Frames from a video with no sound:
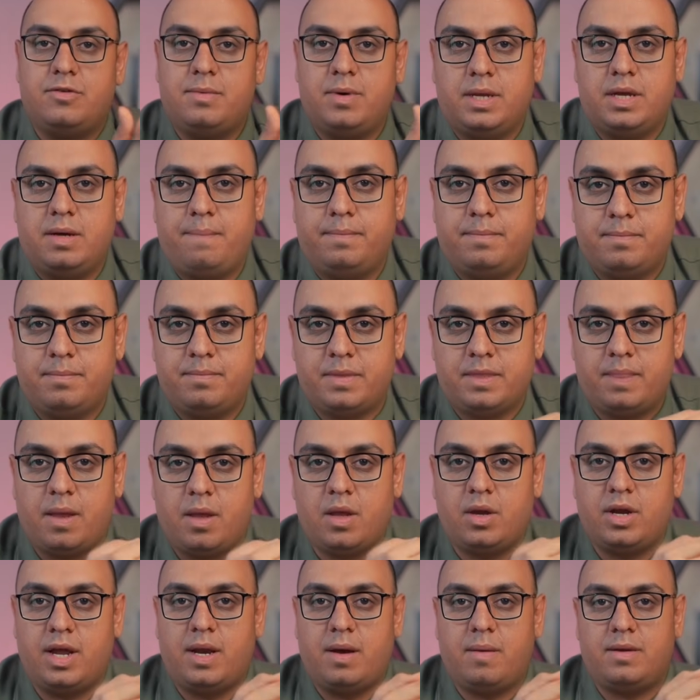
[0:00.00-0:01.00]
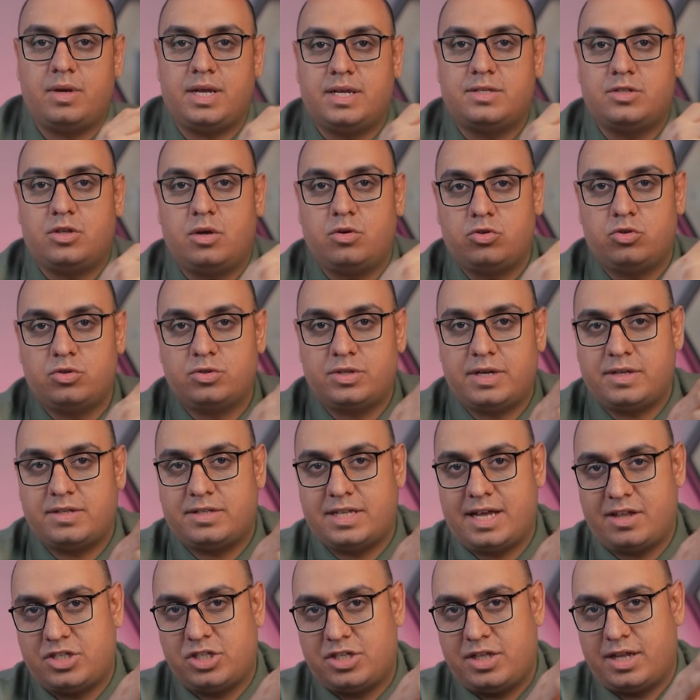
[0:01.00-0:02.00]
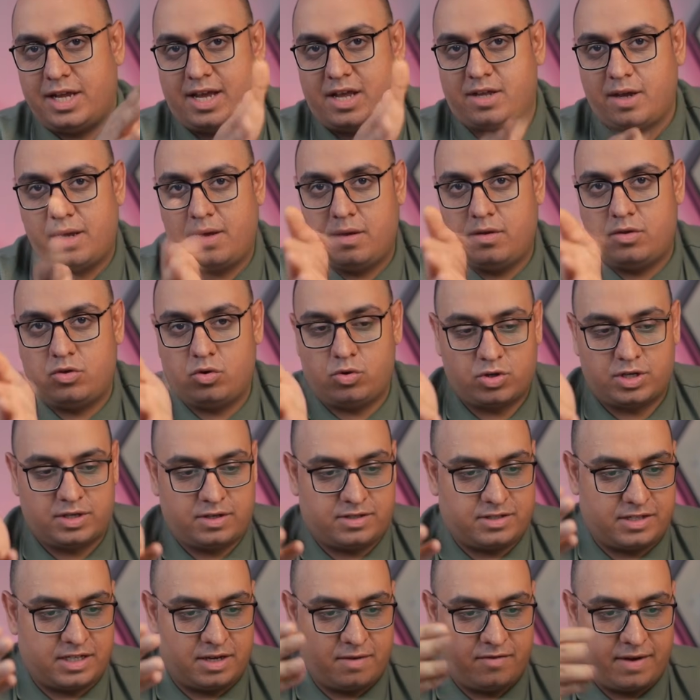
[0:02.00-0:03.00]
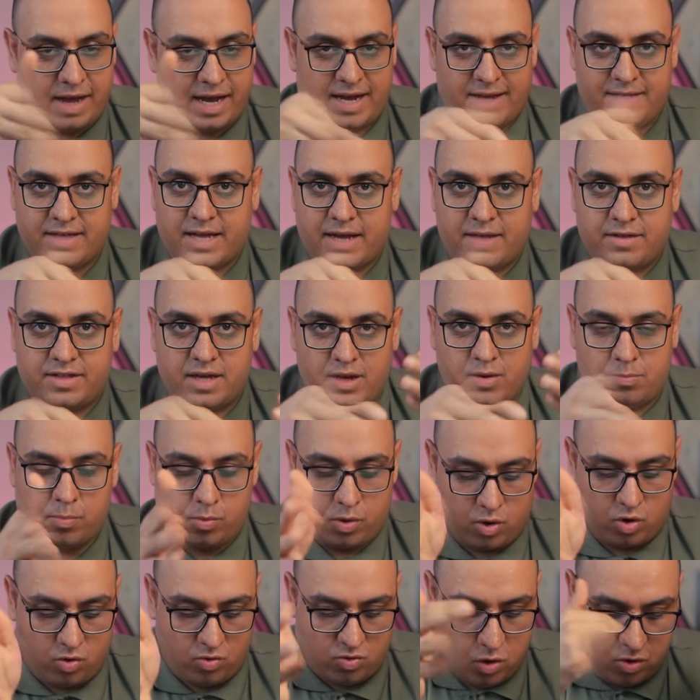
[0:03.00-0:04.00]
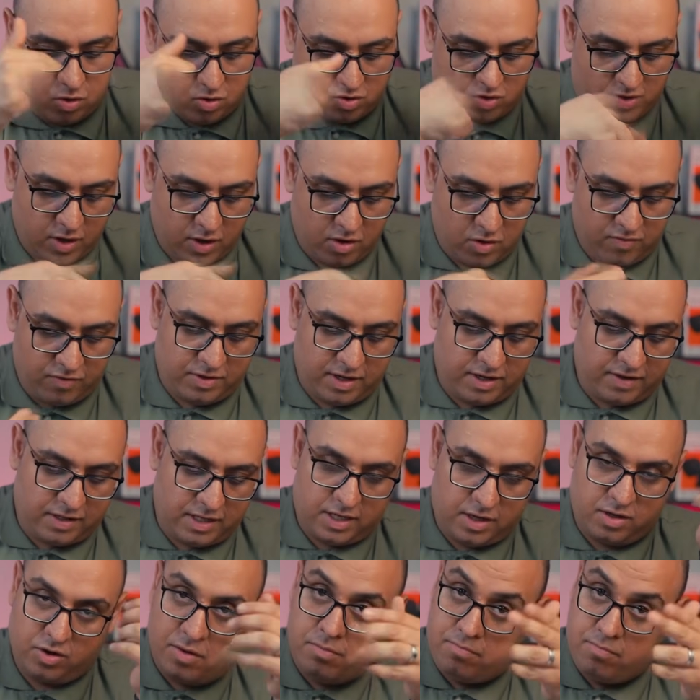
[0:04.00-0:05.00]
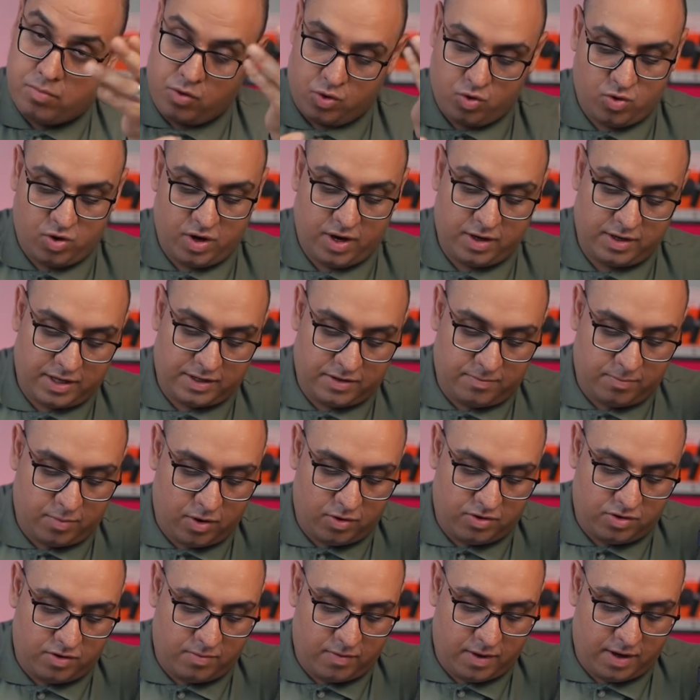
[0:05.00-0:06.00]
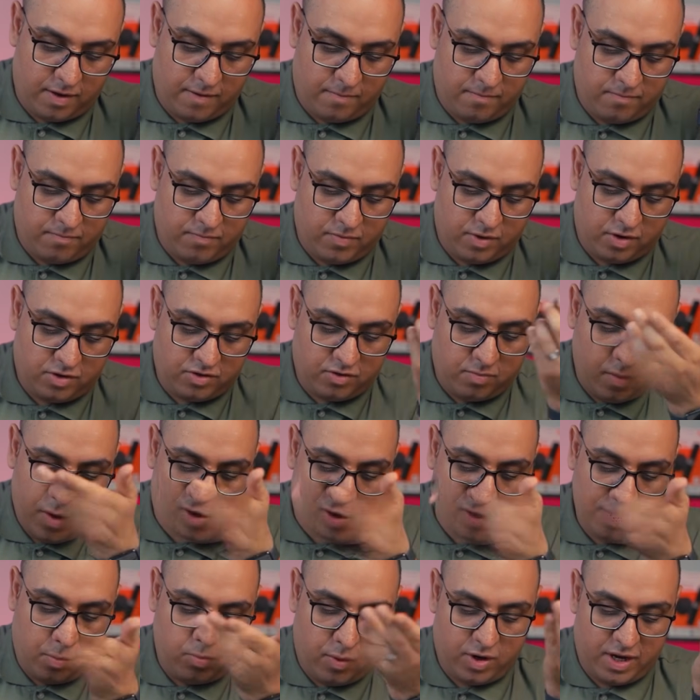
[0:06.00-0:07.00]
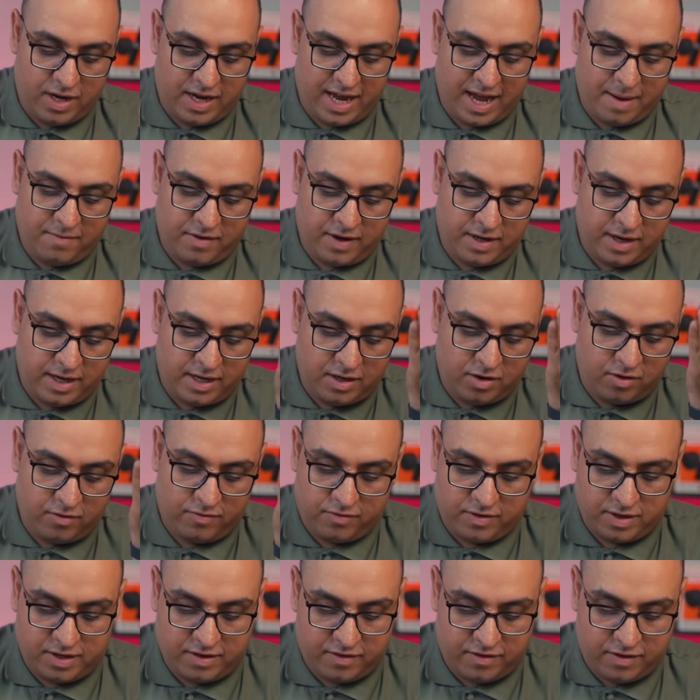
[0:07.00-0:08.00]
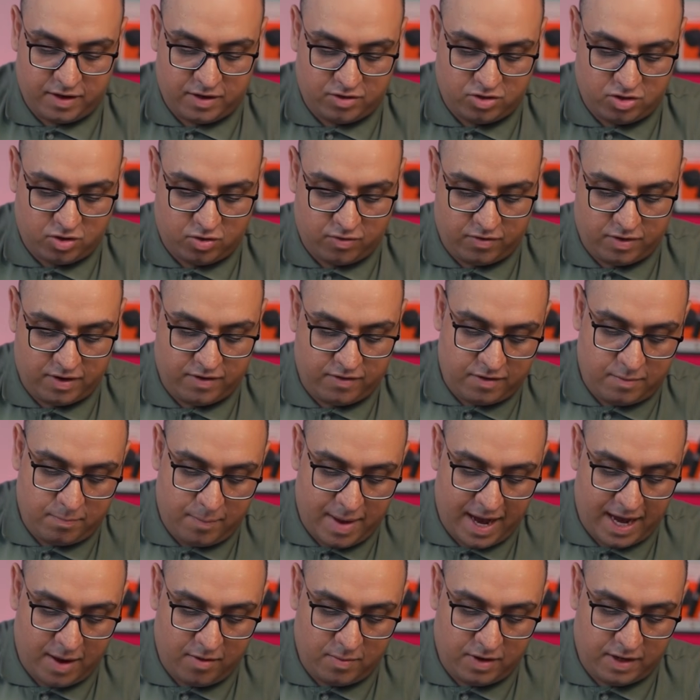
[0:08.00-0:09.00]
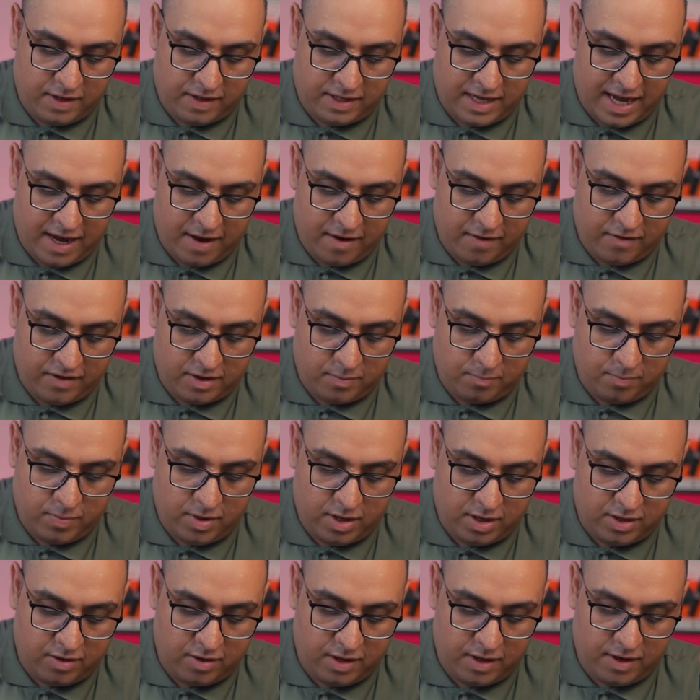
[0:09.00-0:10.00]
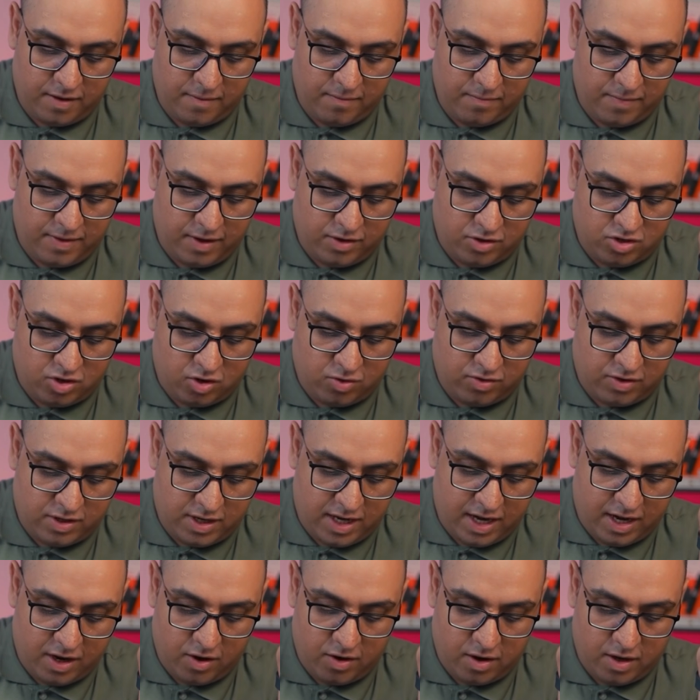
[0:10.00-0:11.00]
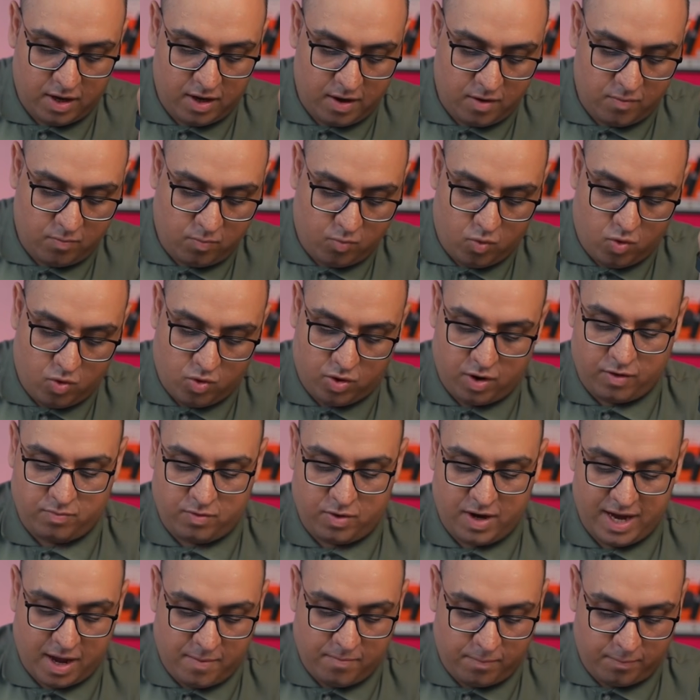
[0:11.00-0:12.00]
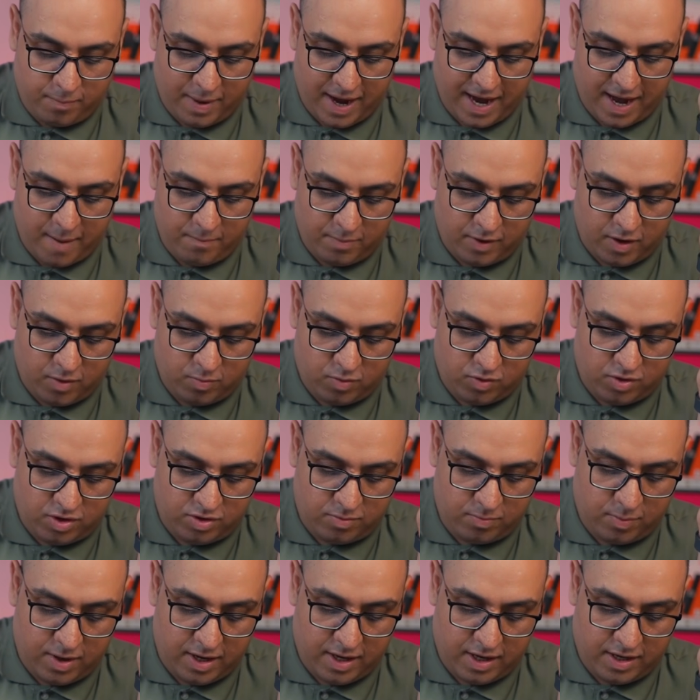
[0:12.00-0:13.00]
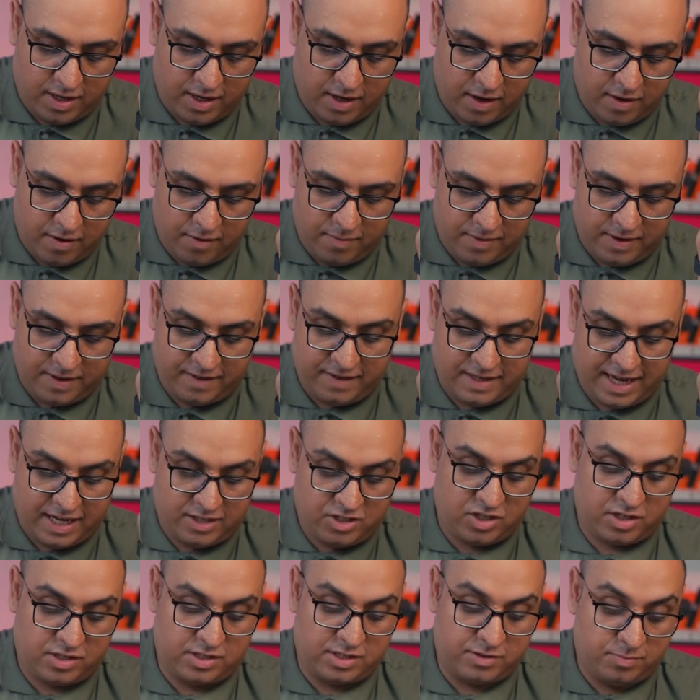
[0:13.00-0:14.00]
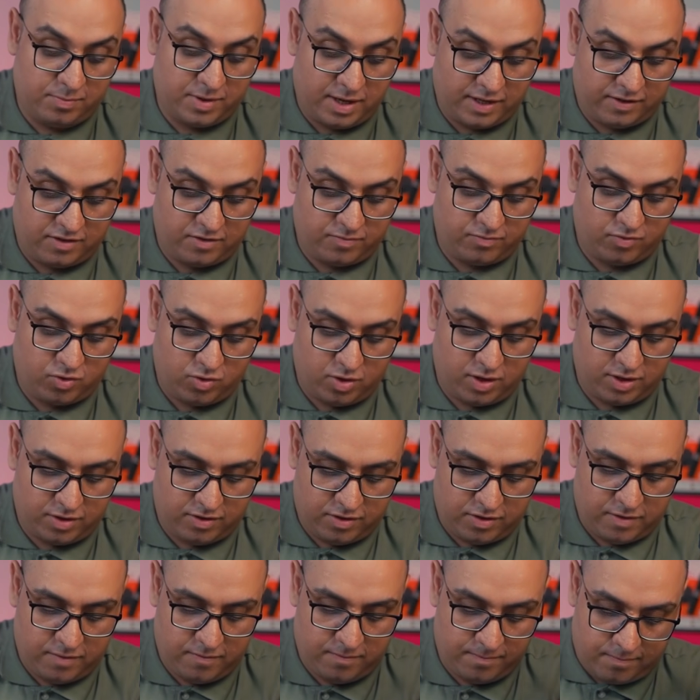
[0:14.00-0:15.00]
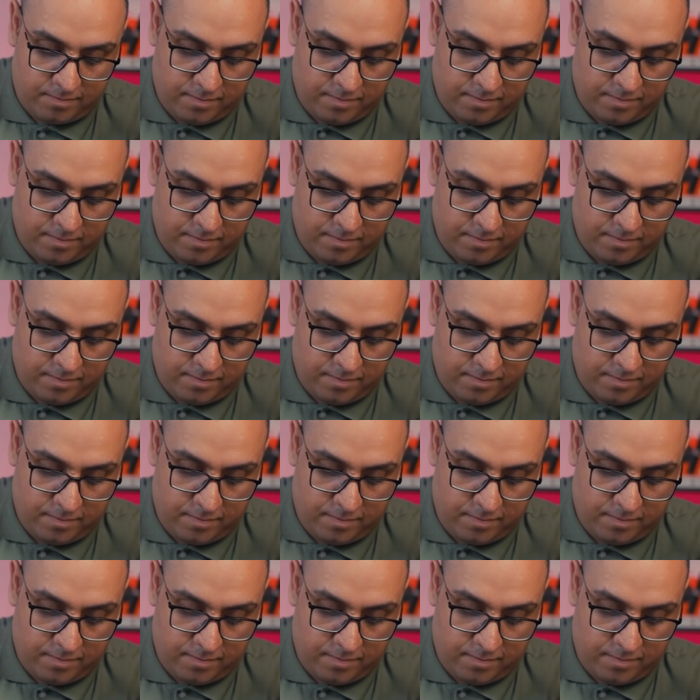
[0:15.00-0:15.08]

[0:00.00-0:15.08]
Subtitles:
part. Okay, let's go through this section together. You can see the SSL Pro user interface here, or at least most of it. First of all, we can have an interface that shows us the battery status completely. It shows the area, or if we have a map, it will display it here. This section displays it for us.